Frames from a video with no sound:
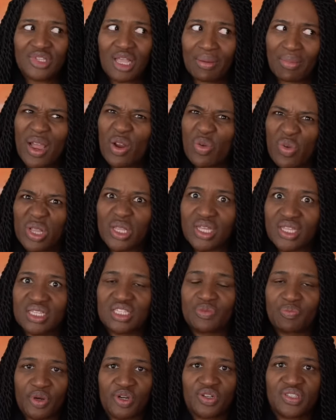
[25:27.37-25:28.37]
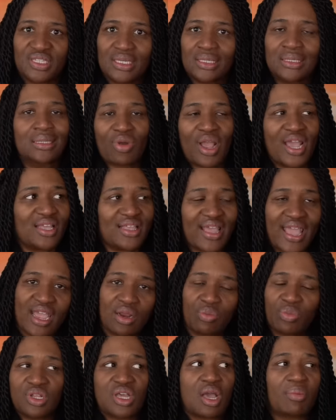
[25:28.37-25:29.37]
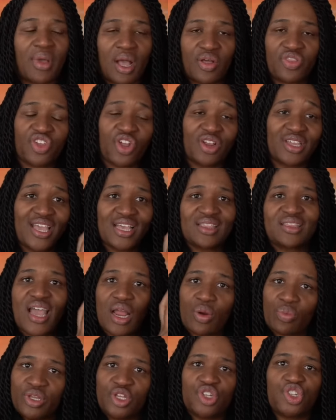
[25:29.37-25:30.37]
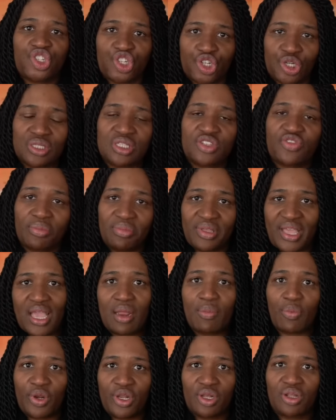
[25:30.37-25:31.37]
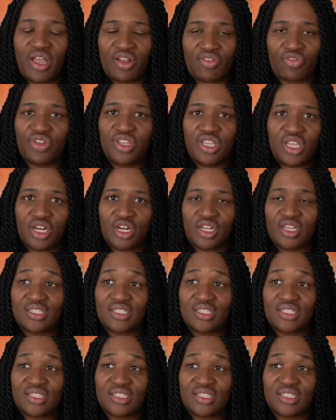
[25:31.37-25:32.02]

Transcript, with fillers: Am I really this person? Right? Anne would come out there and get that reassurance from Gabriel every year,